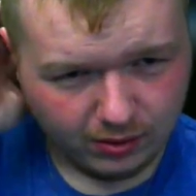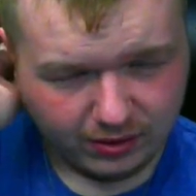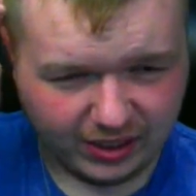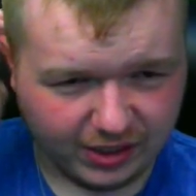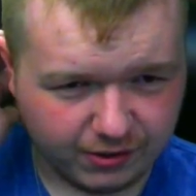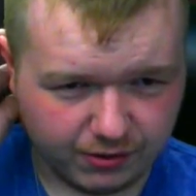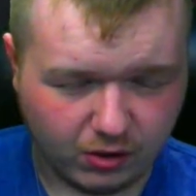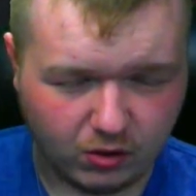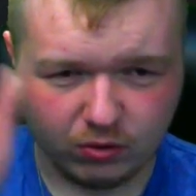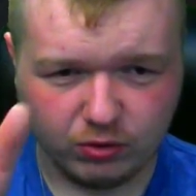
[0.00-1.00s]
That's
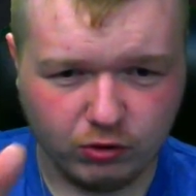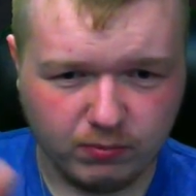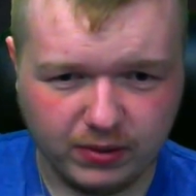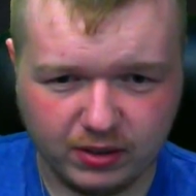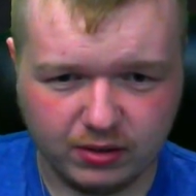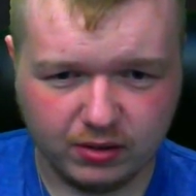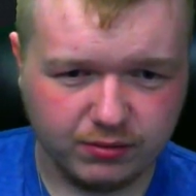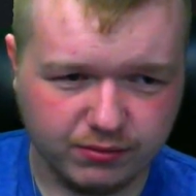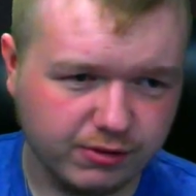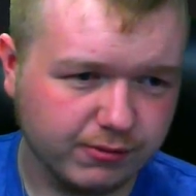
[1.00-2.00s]
all I'll do
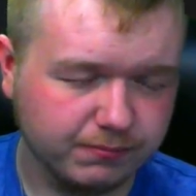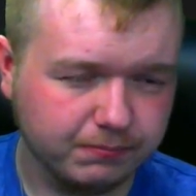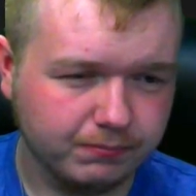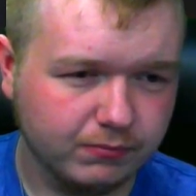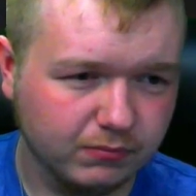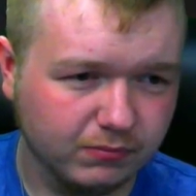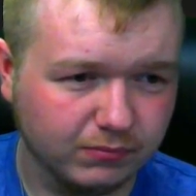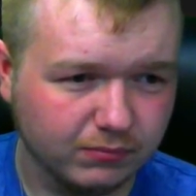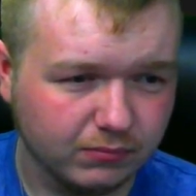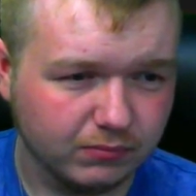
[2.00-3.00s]
because
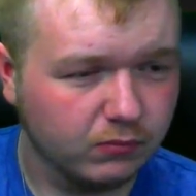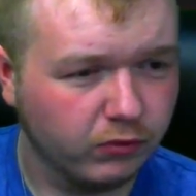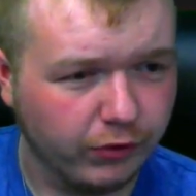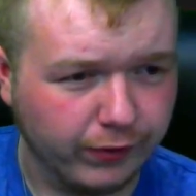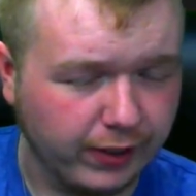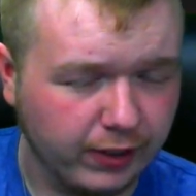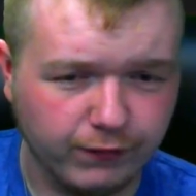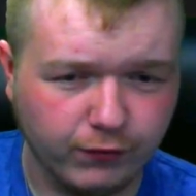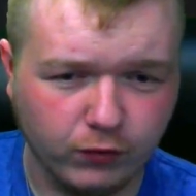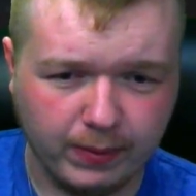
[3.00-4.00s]
they're the killing
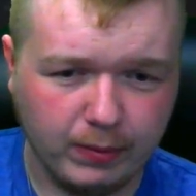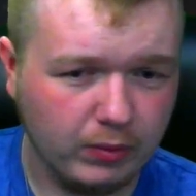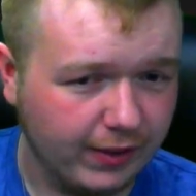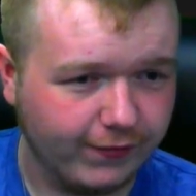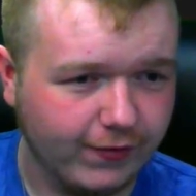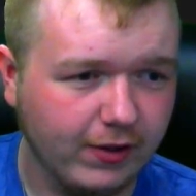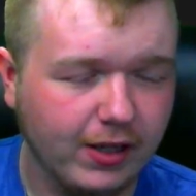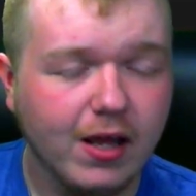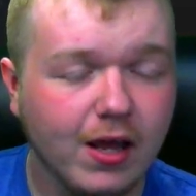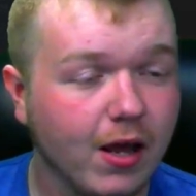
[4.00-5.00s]
floor people definitely
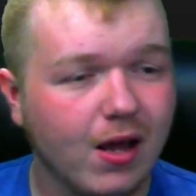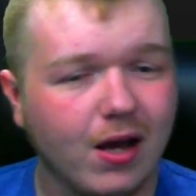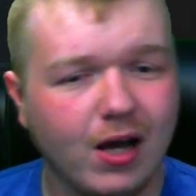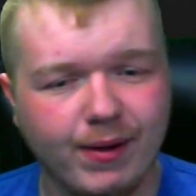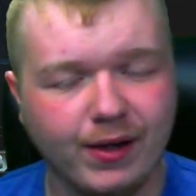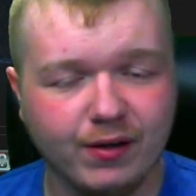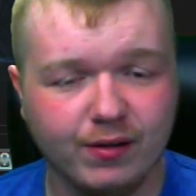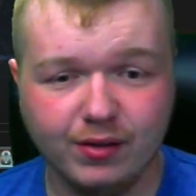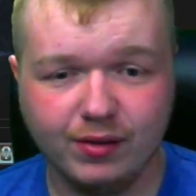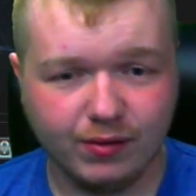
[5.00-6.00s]
and I could see a
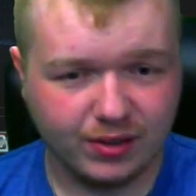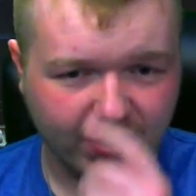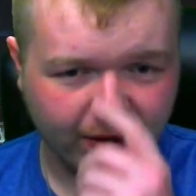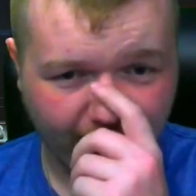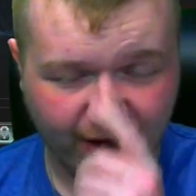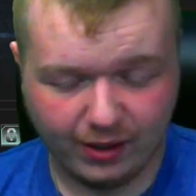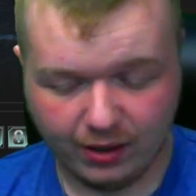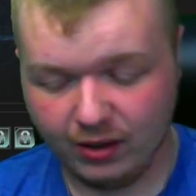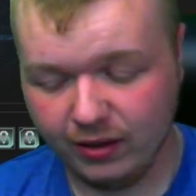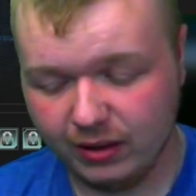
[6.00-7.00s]
series out of that.
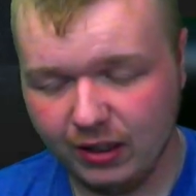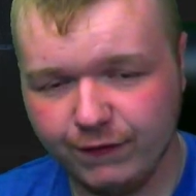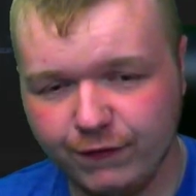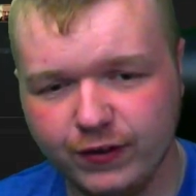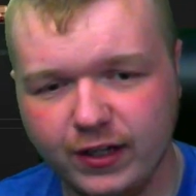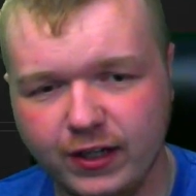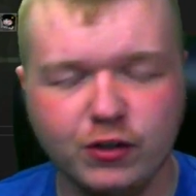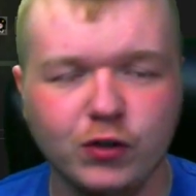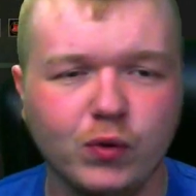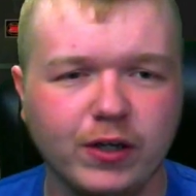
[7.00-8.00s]
Uh, the Left 4 Dead
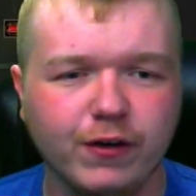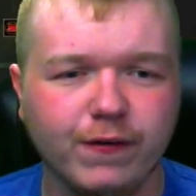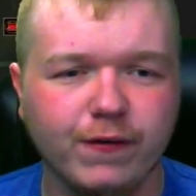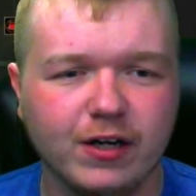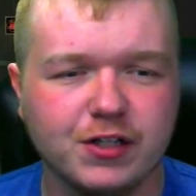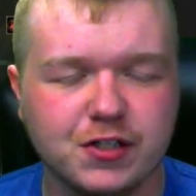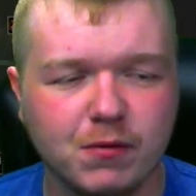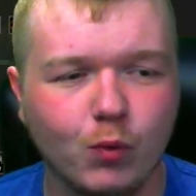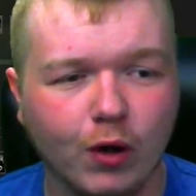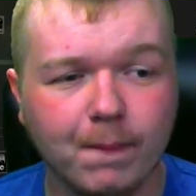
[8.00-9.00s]
2 here that I just not
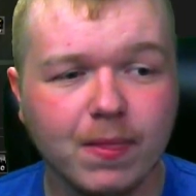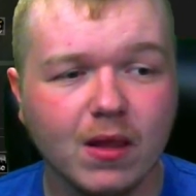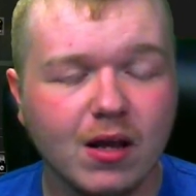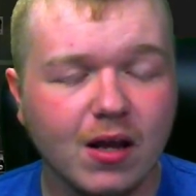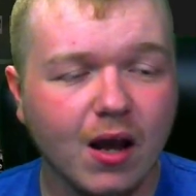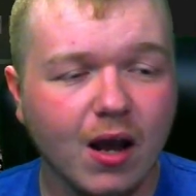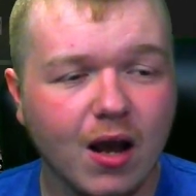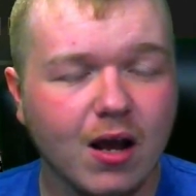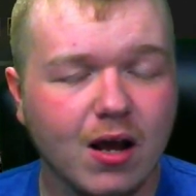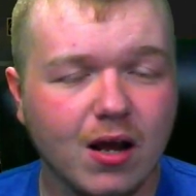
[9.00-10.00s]
pulled up.
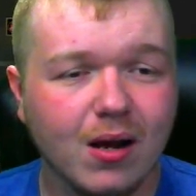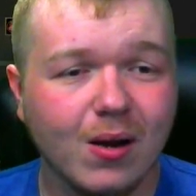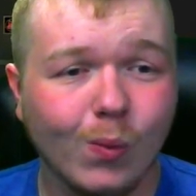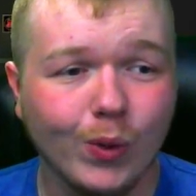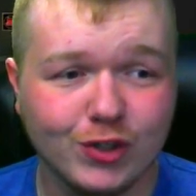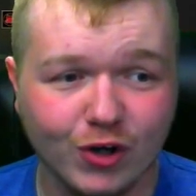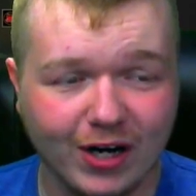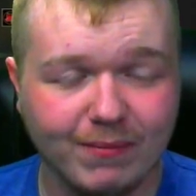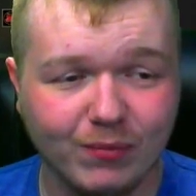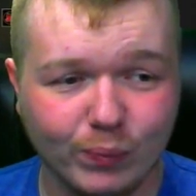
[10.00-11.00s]
We tried.
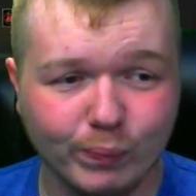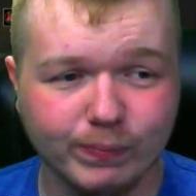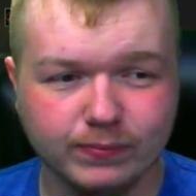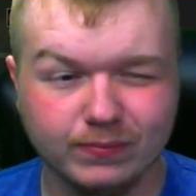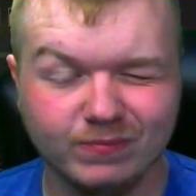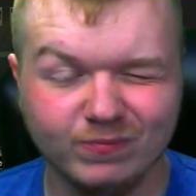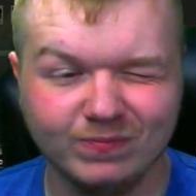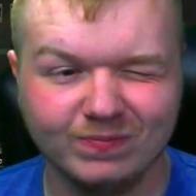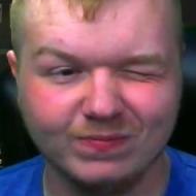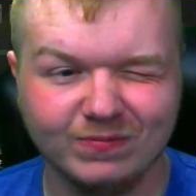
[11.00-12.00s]

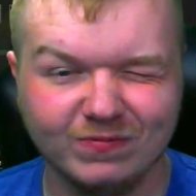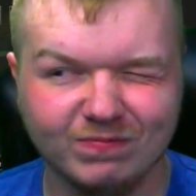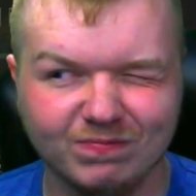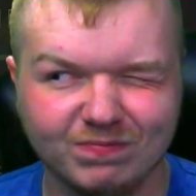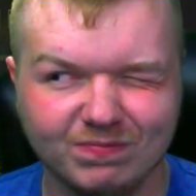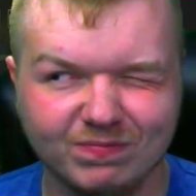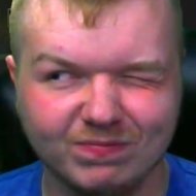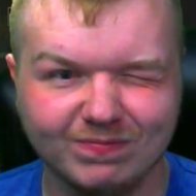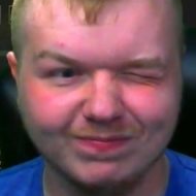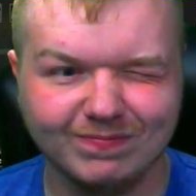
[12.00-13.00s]
Um,
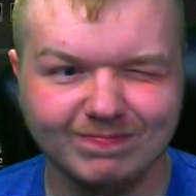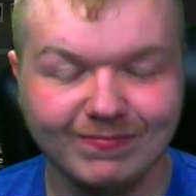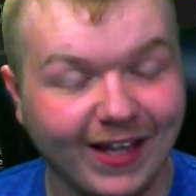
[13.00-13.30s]
yeah,